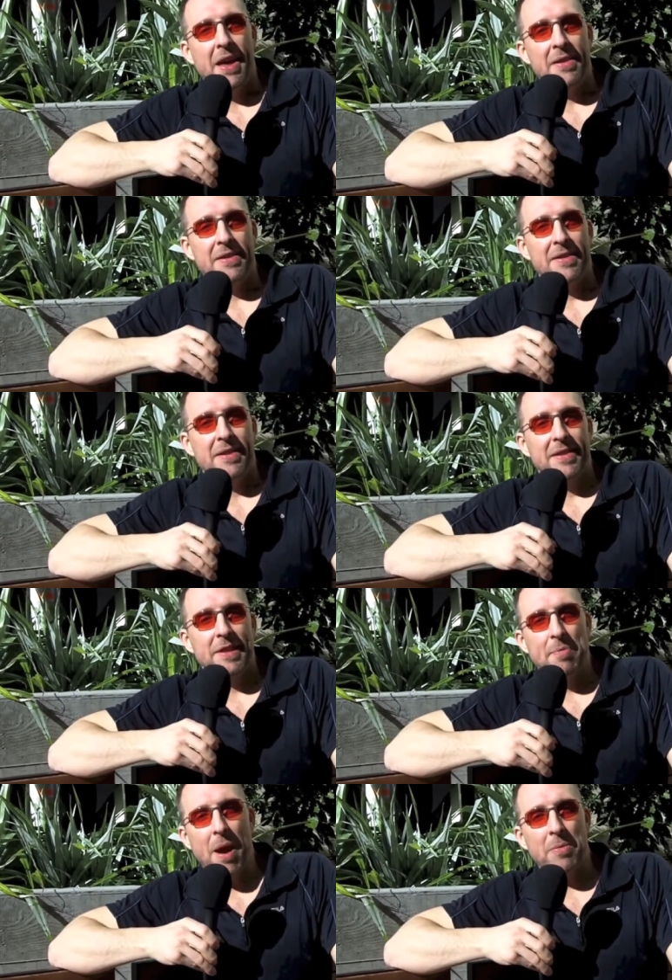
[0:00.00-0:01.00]
And
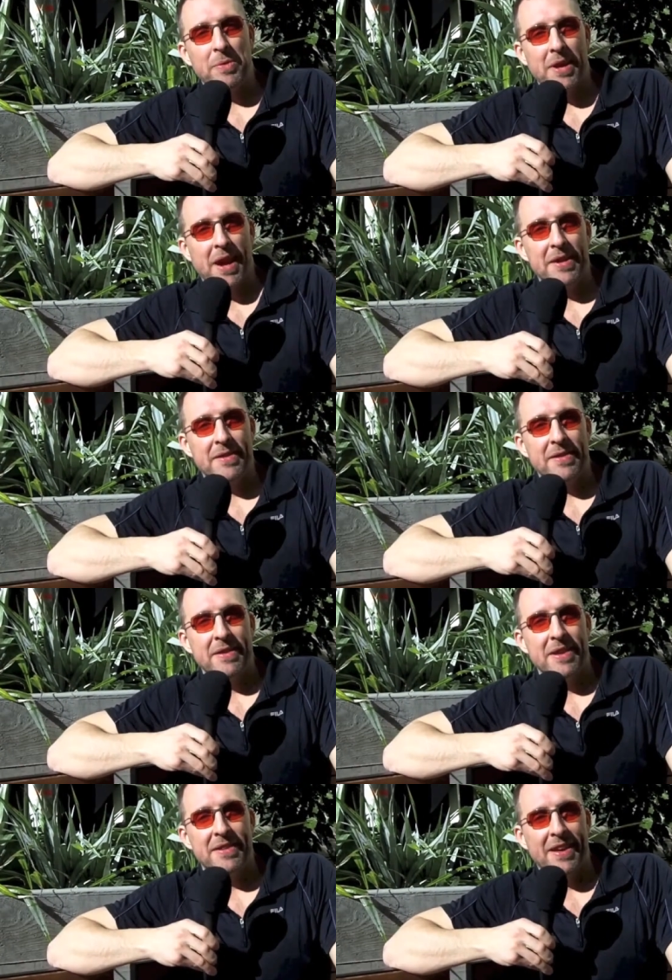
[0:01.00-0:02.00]
the problem with
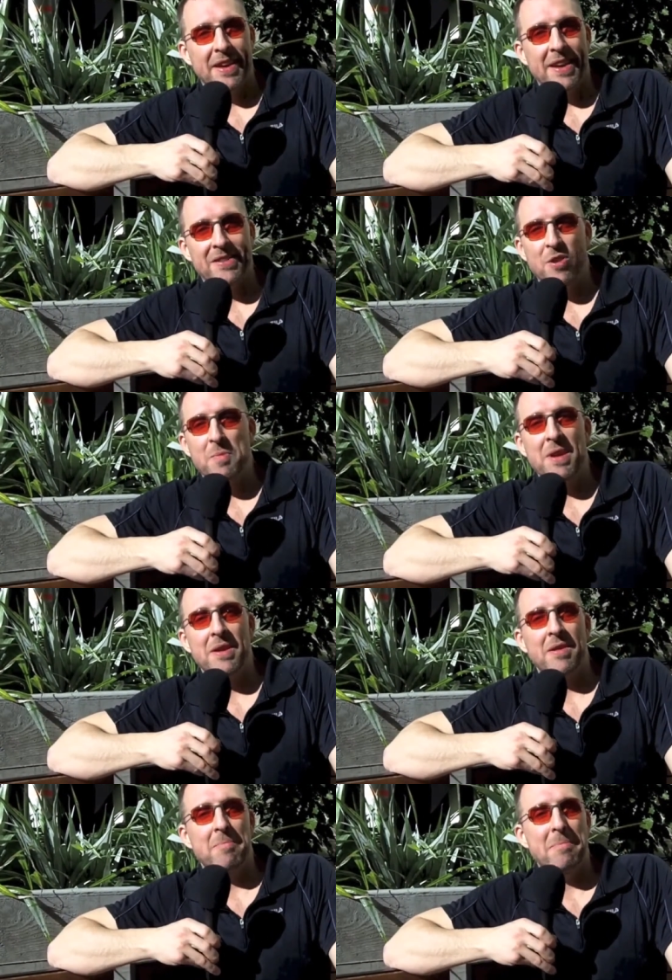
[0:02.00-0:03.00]
diets is that it took
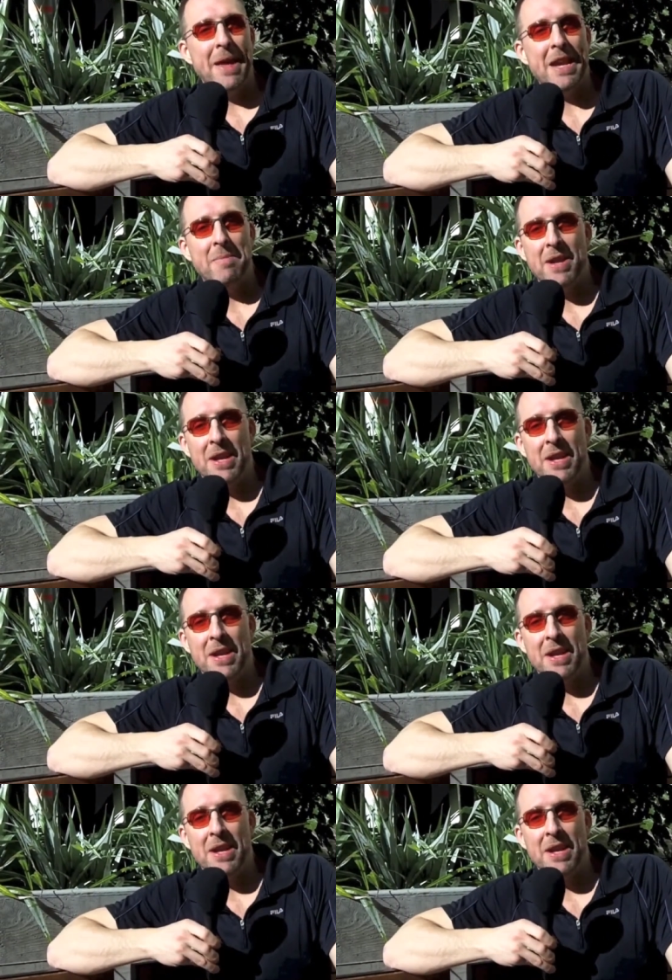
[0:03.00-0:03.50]
me many,